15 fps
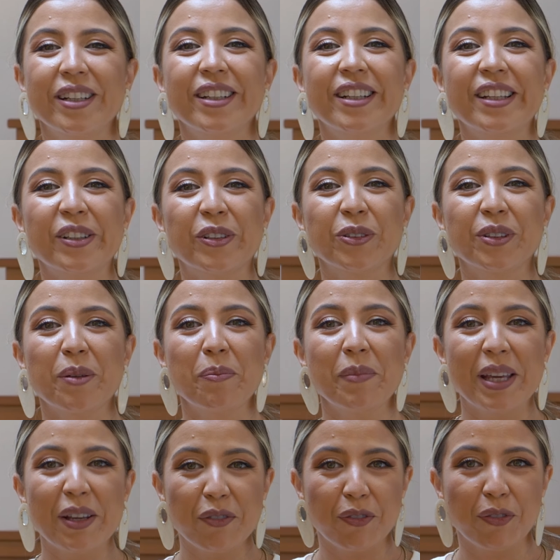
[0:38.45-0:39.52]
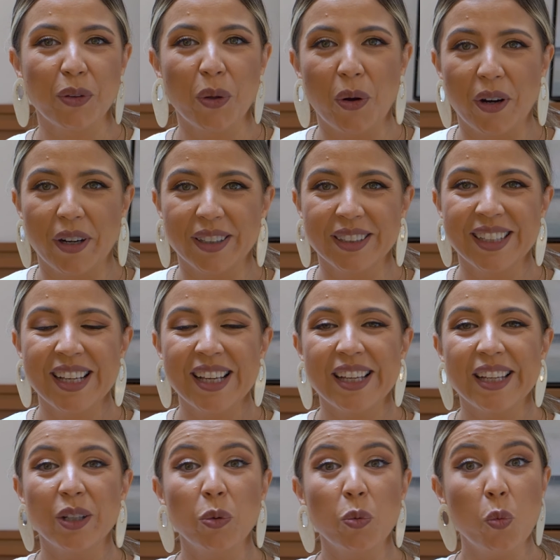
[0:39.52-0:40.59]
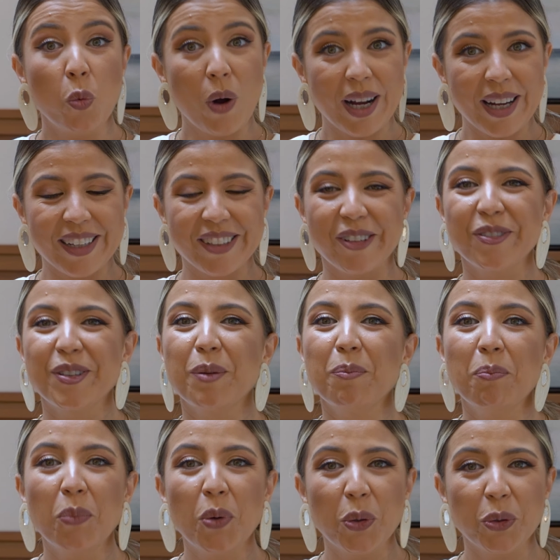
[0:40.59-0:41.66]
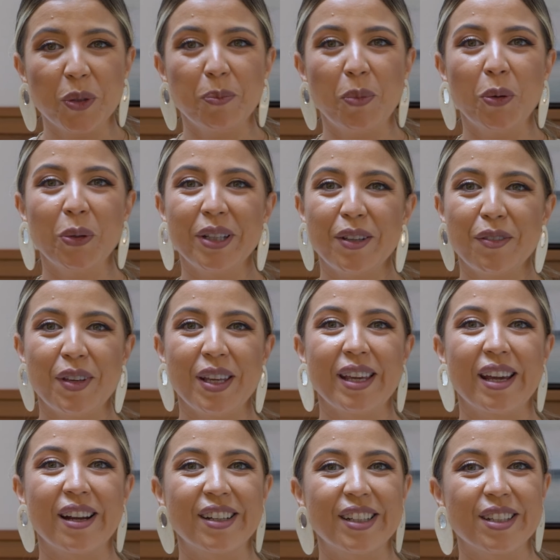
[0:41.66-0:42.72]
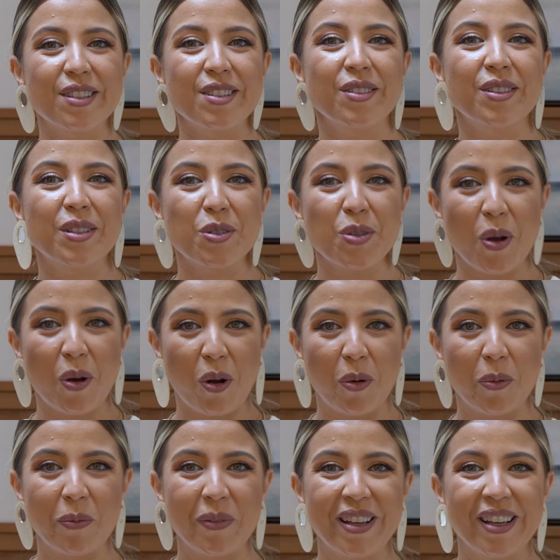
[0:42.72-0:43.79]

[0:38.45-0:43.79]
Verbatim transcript: are here on the main floor in one of the multiple living areas in this home.